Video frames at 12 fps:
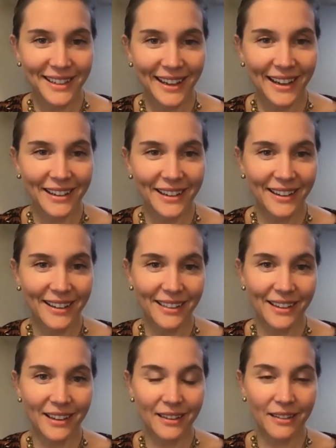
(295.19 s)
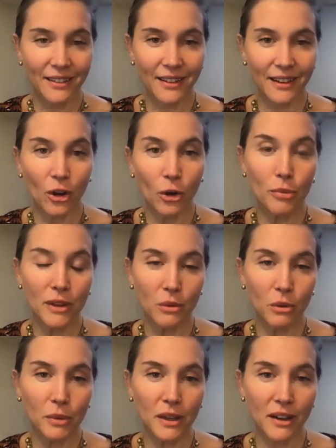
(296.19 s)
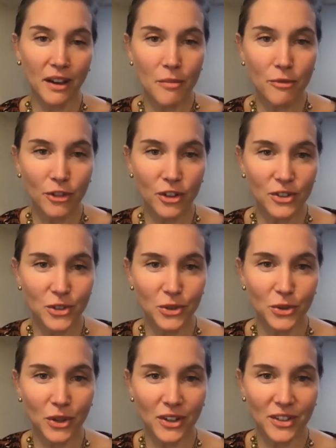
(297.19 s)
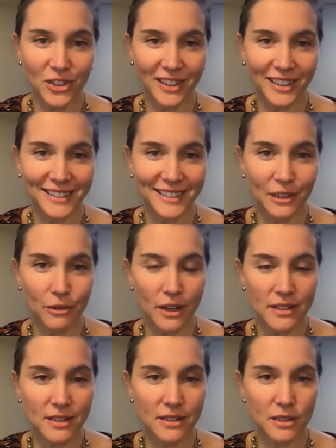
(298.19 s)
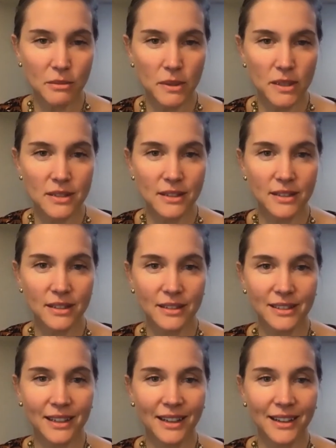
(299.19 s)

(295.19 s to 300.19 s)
And I think, I hope that will be a comfort to our Salt Lake City residents and businesses.